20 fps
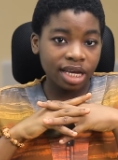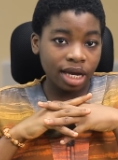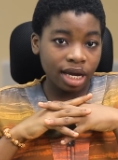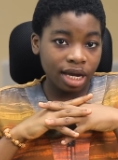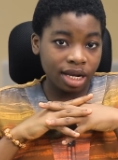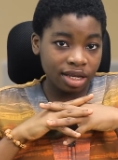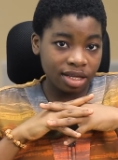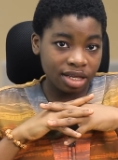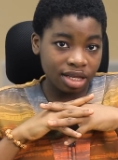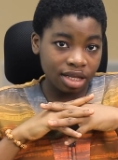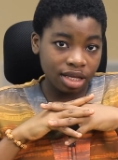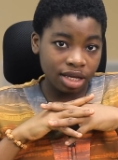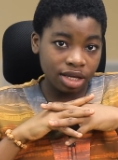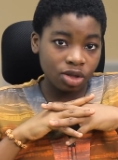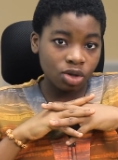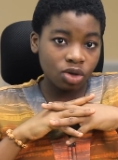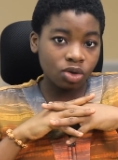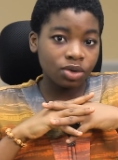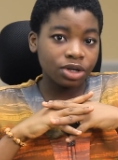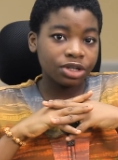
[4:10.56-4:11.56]
tirelessly
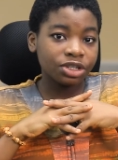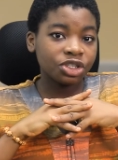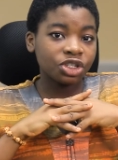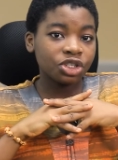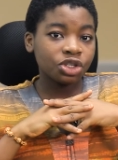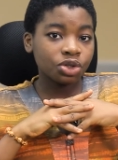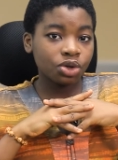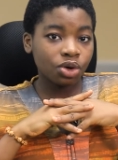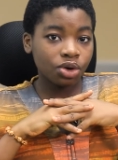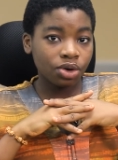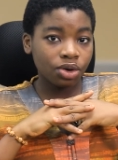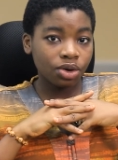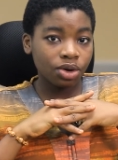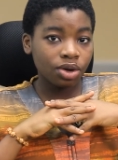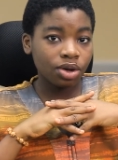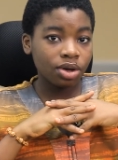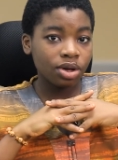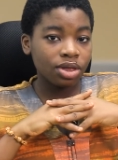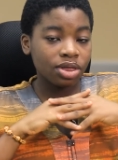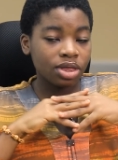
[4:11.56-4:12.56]
to ensure
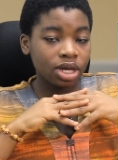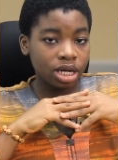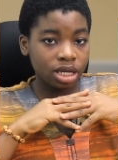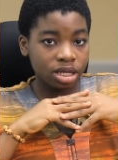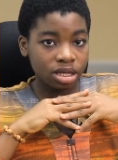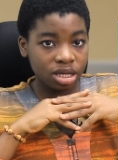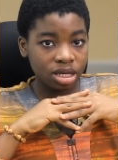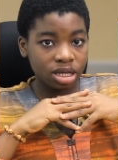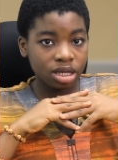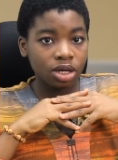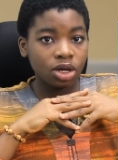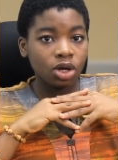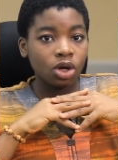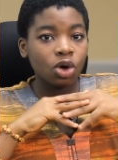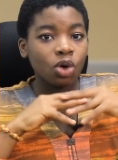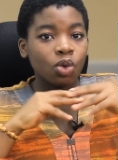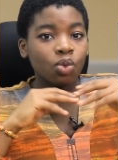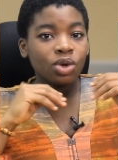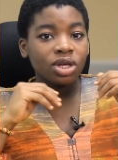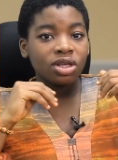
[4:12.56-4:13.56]
that
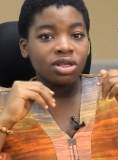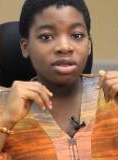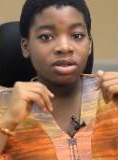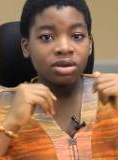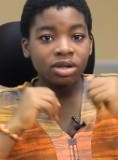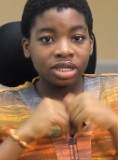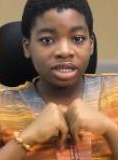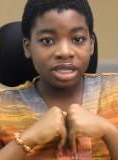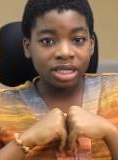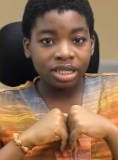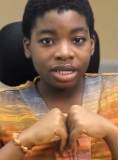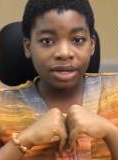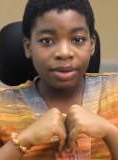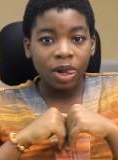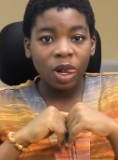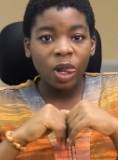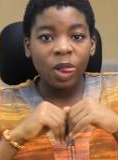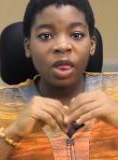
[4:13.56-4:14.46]
we studied